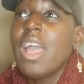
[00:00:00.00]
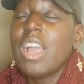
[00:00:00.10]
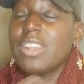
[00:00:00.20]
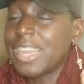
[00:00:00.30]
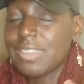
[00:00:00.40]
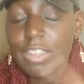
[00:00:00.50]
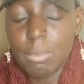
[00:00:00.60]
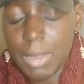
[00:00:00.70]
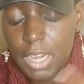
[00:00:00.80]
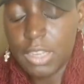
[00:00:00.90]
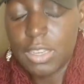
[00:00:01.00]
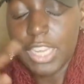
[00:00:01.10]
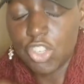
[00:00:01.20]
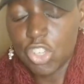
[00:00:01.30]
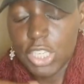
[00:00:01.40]
Not South America,
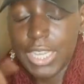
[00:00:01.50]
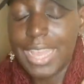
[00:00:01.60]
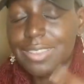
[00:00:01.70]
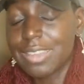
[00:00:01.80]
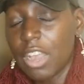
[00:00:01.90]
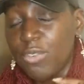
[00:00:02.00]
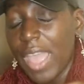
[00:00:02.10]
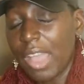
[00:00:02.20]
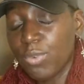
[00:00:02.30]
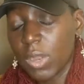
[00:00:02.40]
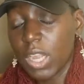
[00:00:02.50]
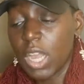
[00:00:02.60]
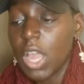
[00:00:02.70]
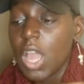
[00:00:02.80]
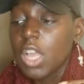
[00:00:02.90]
Nigeria and South
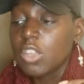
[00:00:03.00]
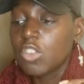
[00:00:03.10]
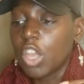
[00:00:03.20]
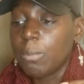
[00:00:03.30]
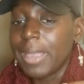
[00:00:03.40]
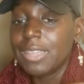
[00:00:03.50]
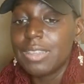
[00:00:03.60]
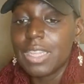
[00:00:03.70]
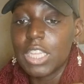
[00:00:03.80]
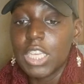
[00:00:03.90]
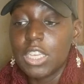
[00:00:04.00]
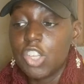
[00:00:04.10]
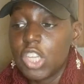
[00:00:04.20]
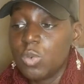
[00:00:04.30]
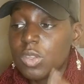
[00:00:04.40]
Africa. So basically,
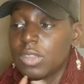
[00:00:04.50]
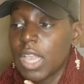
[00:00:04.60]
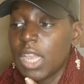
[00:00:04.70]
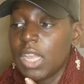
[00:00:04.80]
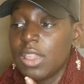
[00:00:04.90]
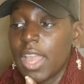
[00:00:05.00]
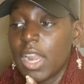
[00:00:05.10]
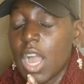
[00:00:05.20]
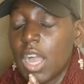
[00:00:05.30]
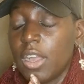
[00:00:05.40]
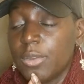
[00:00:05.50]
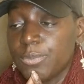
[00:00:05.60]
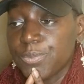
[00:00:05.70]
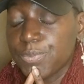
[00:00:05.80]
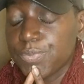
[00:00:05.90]
she was saying that
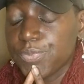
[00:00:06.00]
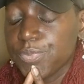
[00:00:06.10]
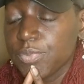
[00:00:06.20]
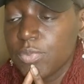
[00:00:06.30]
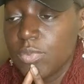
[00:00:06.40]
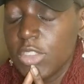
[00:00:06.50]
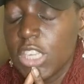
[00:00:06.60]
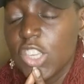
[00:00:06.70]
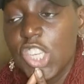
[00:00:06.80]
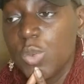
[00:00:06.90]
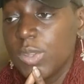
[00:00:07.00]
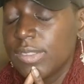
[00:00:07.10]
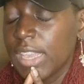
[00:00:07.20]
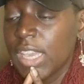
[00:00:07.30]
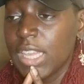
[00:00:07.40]

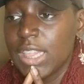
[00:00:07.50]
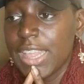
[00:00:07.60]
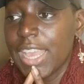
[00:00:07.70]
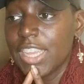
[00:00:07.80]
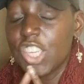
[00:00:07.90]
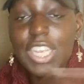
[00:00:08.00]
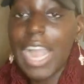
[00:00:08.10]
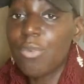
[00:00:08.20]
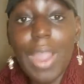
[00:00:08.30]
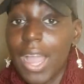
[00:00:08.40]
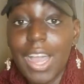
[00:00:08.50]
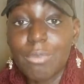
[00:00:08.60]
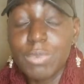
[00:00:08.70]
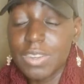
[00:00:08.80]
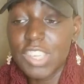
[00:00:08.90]
she got
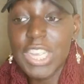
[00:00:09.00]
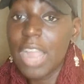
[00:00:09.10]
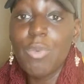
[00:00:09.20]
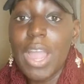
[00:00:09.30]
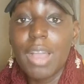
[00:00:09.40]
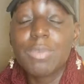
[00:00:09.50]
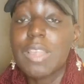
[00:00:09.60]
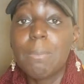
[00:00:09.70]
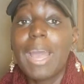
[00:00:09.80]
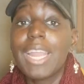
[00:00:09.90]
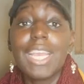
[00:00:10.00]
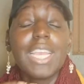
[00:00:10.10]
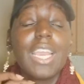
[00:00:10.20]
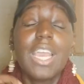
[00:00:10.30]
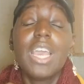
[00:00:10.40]
robbed. She got robbed.
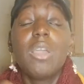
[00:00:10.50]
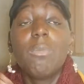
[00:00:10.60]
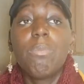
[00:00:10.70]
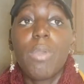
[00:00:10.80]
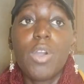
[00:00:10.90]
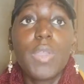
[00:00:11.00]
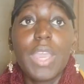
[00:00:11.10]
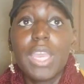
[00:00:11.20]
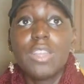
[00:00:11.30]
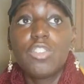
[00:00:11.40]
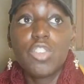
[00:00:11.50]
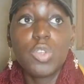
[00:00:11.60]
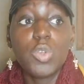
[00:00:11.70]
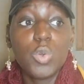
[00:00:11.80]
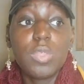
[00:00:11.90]
Somebody broke
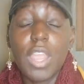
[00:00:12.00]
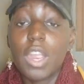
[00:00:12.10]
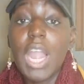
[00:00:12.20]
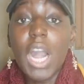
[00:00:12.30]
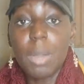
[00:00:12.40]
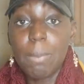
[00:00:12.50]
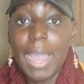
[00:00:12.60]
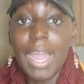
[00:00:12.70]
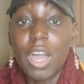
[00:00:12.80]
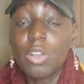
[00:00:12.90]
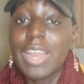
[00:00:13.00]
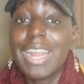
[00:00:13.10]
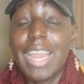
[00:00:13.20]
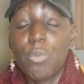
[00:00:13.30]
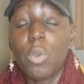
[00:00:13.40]
into their compound
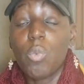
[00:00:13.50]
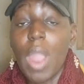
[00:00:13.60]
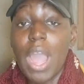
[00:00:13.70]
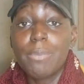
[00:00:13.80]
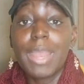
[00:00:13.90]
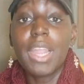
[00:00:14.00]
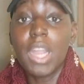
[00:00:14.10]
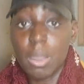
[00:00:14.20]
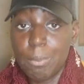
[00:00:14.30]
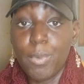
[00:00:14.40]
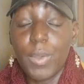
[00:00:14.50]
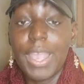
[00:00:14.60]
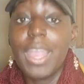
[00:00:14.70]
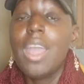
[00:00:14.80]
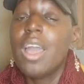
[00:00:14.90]
and they were robbed at gunpoint,